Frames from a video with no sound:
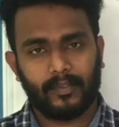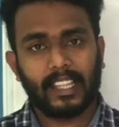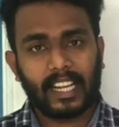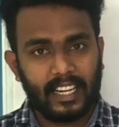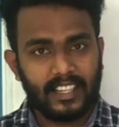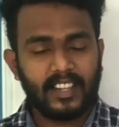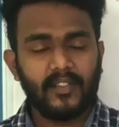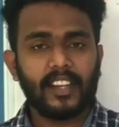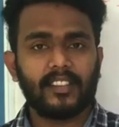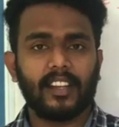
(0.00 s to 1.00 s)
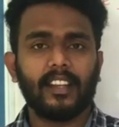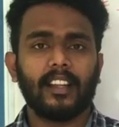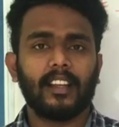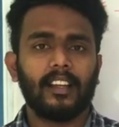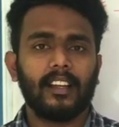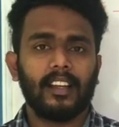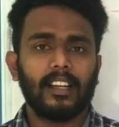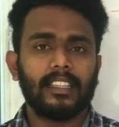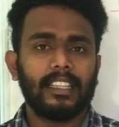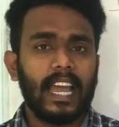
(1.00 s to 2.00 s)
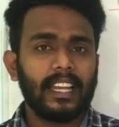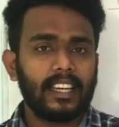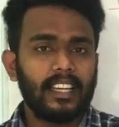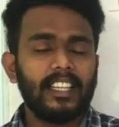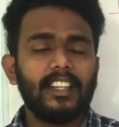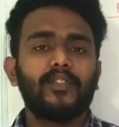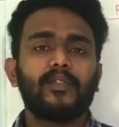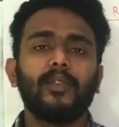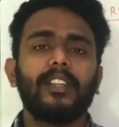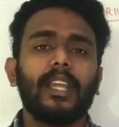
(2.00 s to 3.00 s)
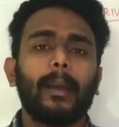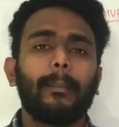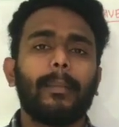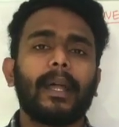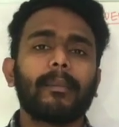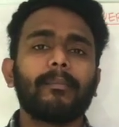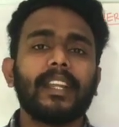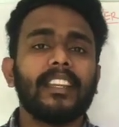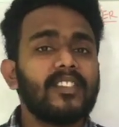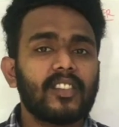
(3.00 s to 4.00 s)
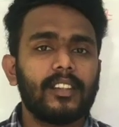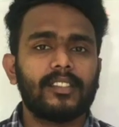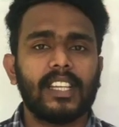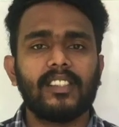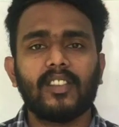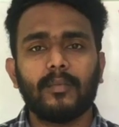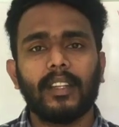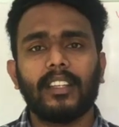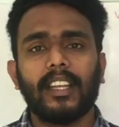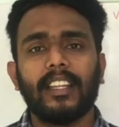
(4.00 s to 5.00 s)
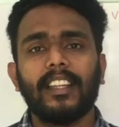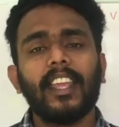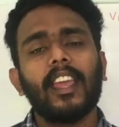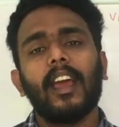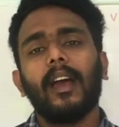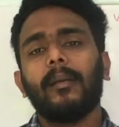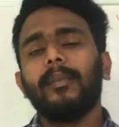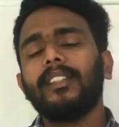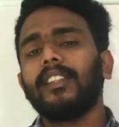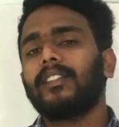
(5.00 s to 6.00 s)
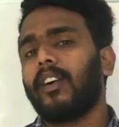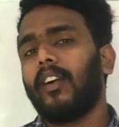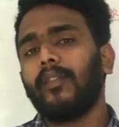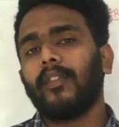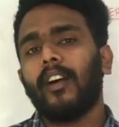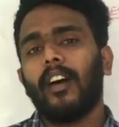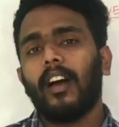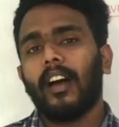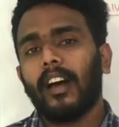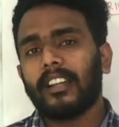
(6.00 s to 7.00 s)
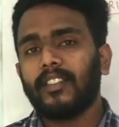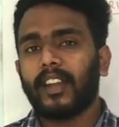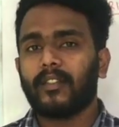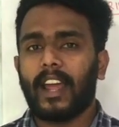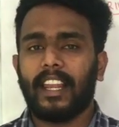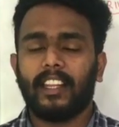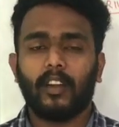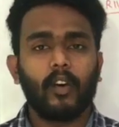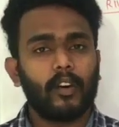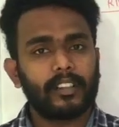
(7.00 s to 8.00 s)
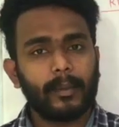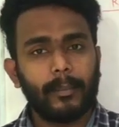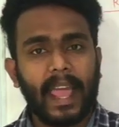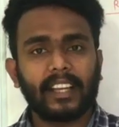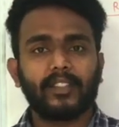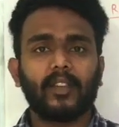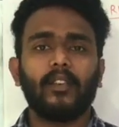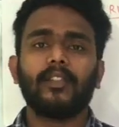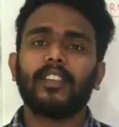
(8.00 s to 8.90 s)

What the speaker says: The cultivation that leads to the permanent settlement in the besides of river valley or the banks of